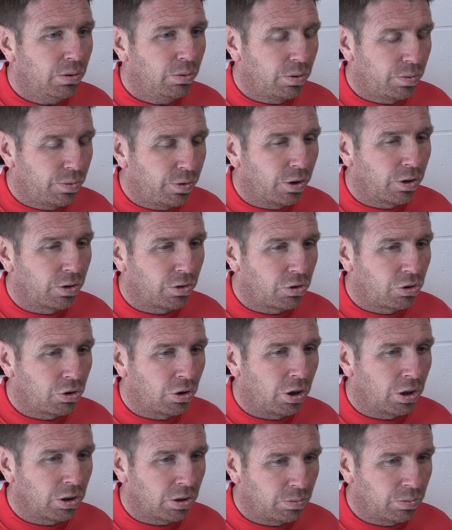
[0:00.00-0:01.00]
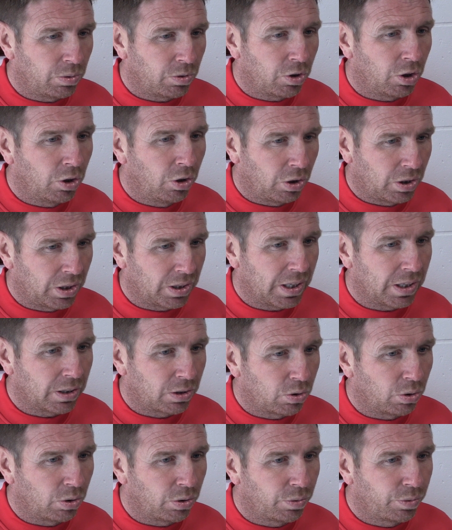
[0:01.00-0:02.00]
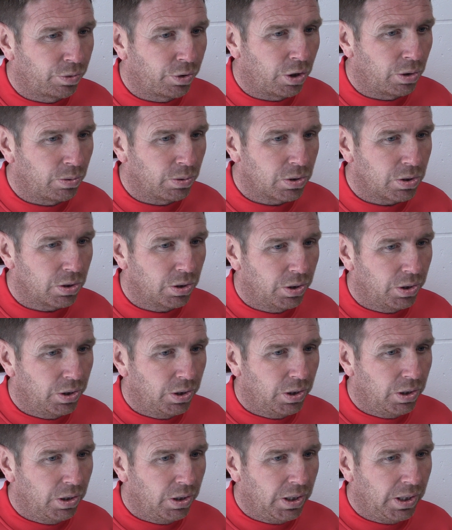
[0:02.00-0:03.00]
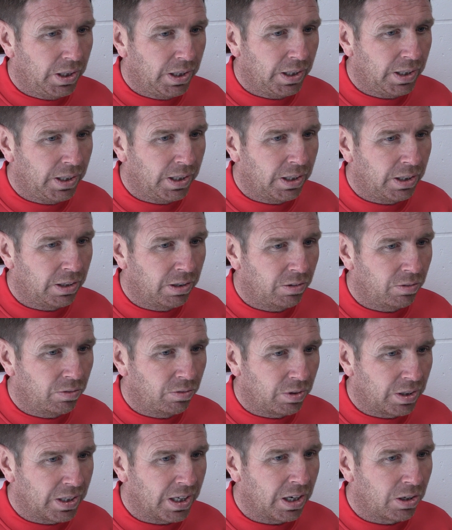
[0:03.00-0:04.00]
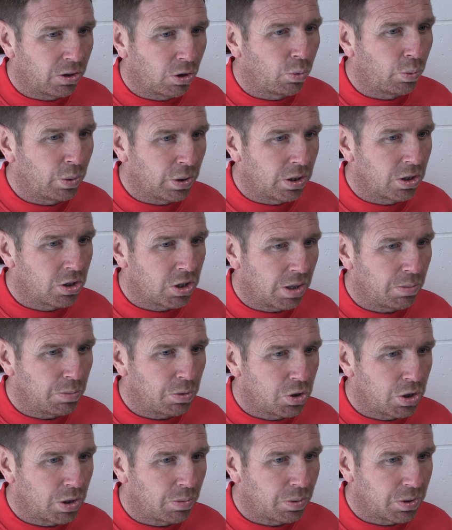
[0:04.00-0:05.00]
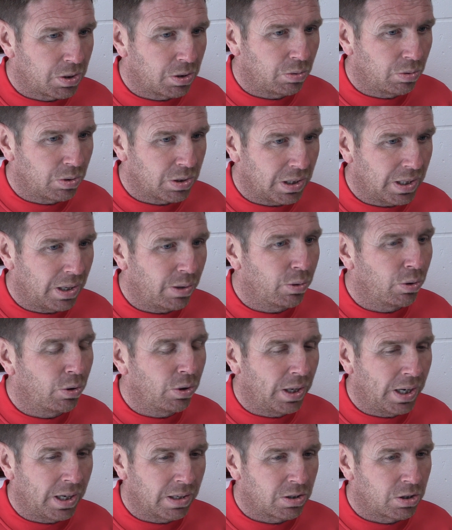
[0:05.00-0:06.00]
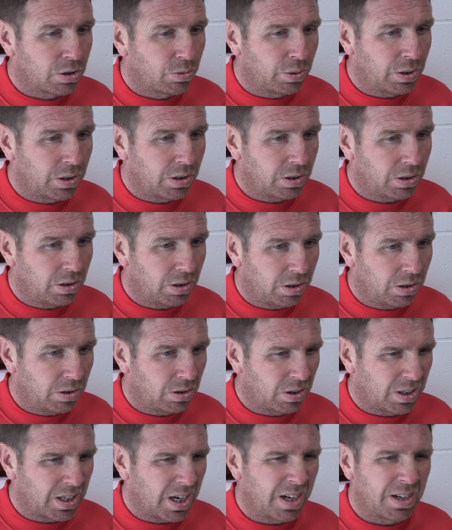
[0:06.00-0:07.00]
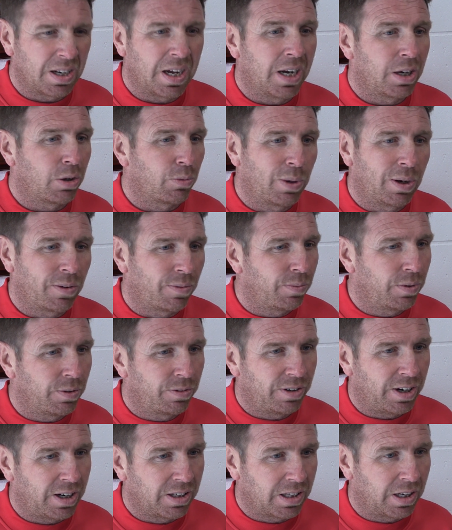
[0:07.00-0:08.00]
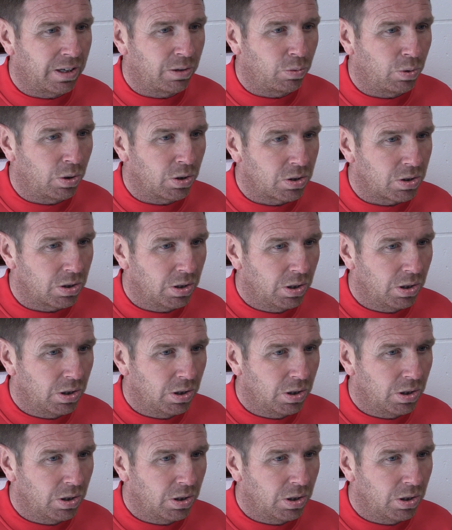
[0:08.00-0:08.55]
fallen short, and we've got to look at that going forward. Regarding not winning the championship, because it was in our own hands to win it. You can't hide away from the fact that it was.